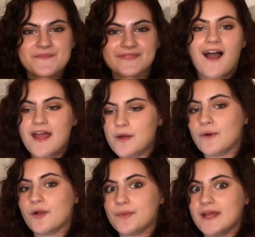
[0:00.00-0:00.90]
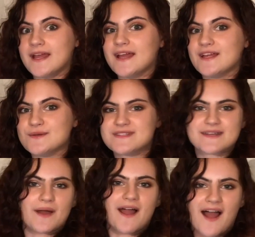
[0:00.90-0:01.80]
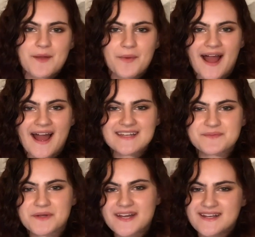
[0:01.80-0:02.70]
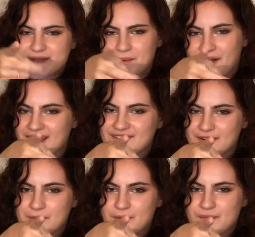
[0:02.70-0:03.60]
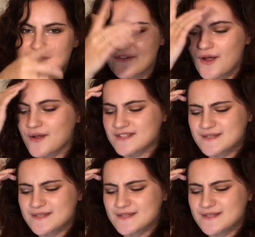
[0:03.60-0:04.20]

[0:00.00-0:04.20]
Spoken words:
I will be using my iPad because I'm currently filming with my phone,